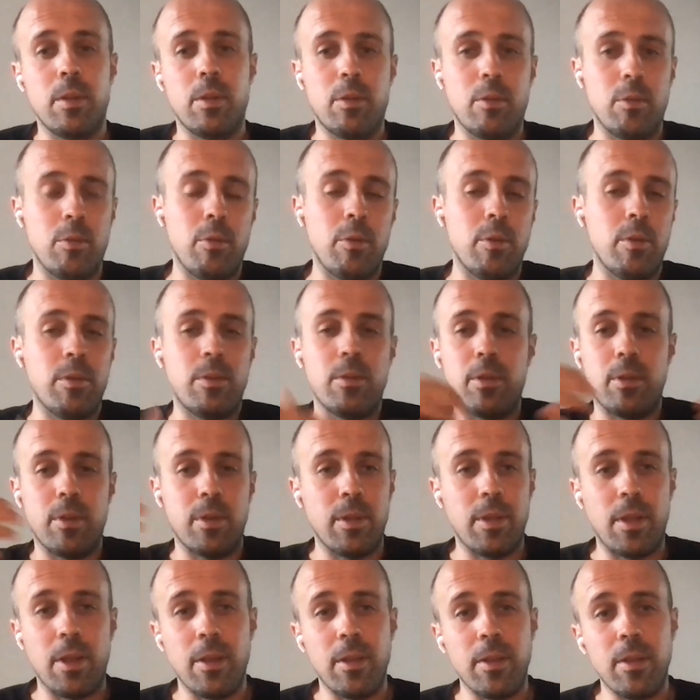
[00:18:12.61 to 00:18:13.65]
It's not
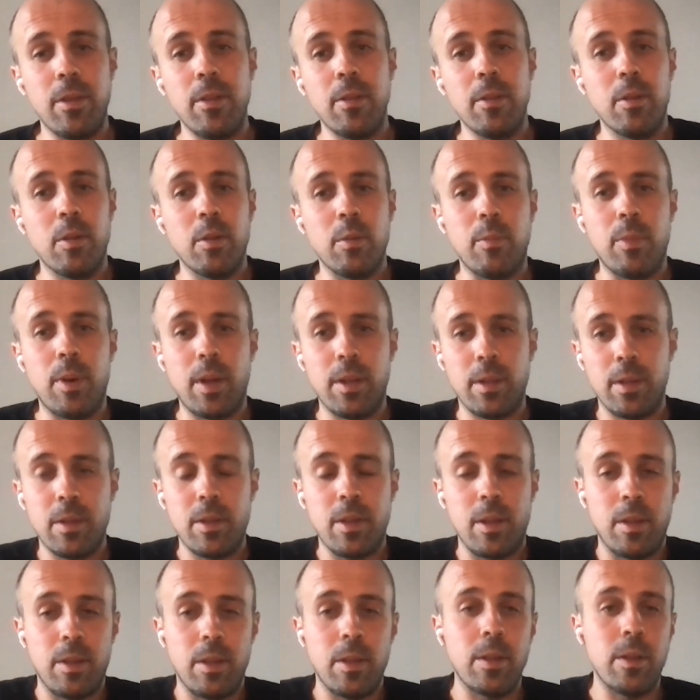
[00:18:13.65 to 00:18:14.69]
an ideal, but
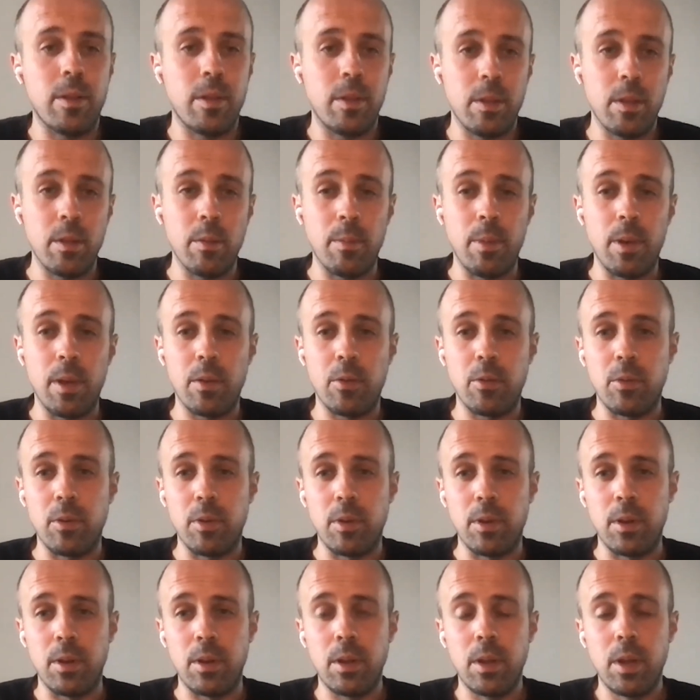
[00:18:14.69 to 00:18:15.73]
I think it's the best
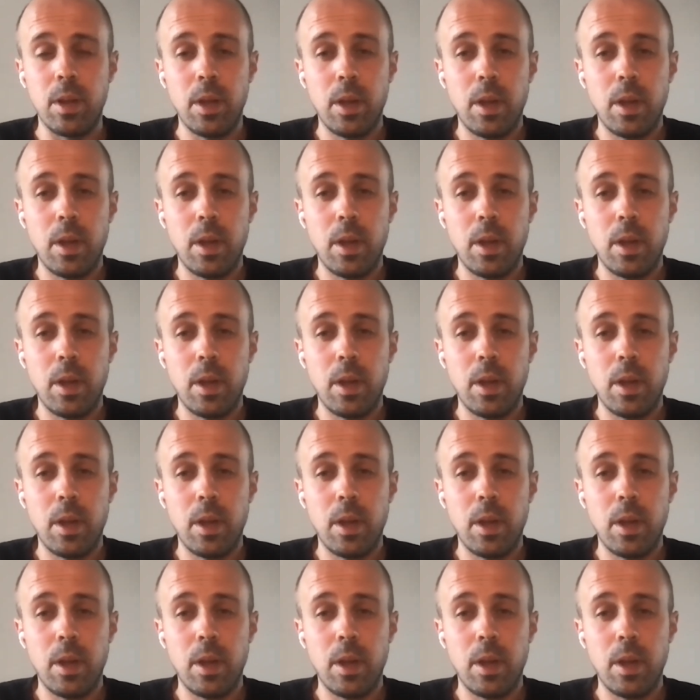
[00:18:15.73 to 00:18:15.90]
really.